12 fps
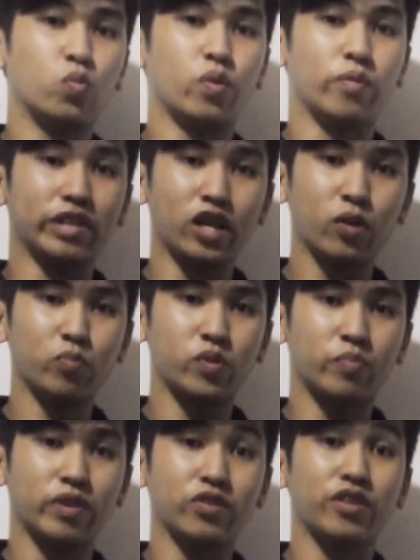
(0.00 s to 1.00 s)
We will now
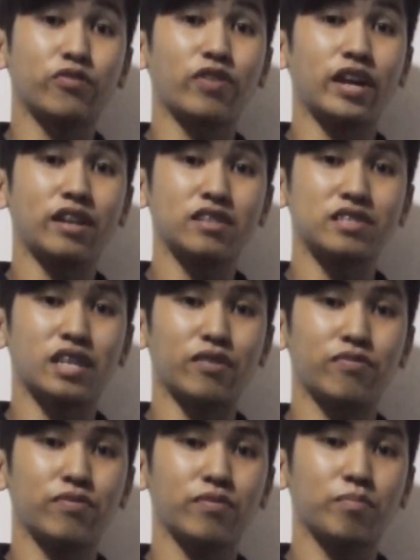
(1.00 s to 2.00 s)
move into the final
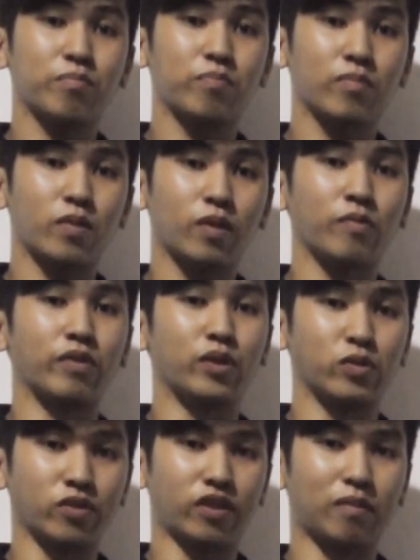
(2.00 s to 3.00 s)
step of the
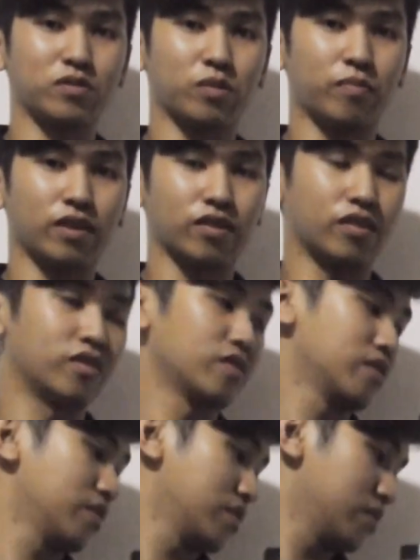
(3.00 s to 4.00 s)
Newton-Raphson method,
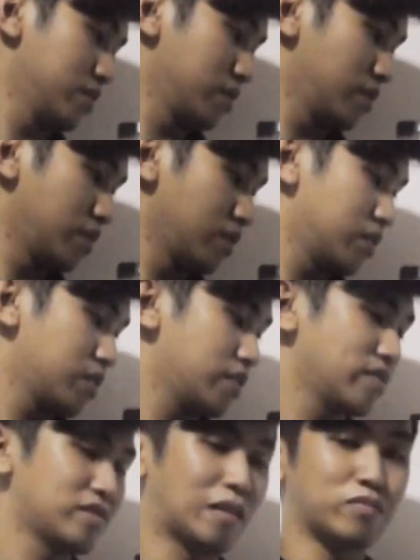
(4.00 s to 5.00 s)

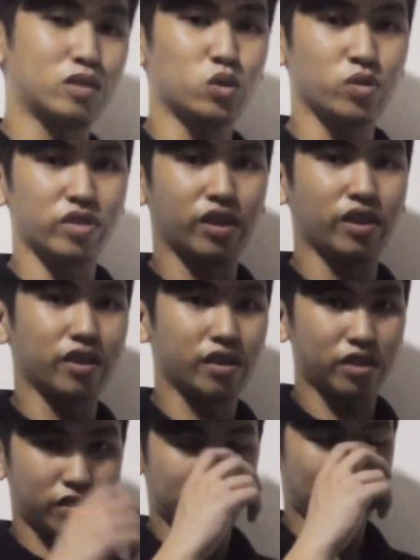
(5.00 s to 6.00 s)
substituting
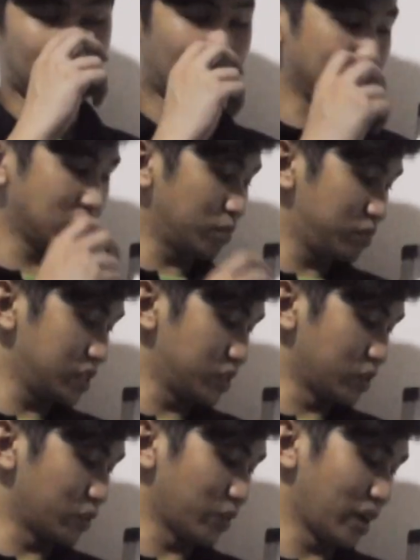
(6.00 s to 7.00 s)
x sub
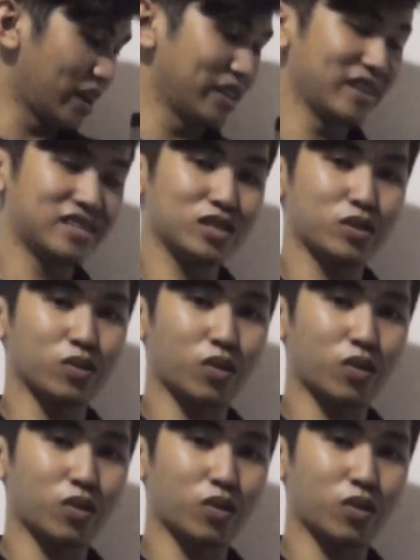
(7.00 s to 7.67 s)
0 and its